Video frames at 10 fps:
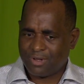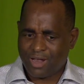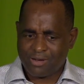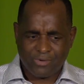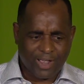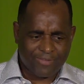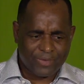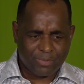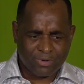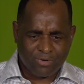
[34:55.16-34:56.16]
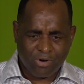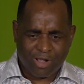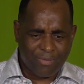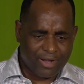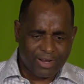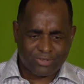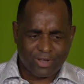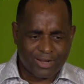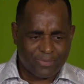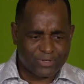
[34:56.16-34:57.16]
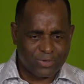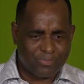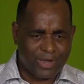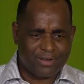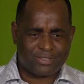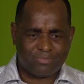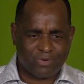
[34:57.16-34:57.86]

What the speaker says: And we have people who come in here to help us with paying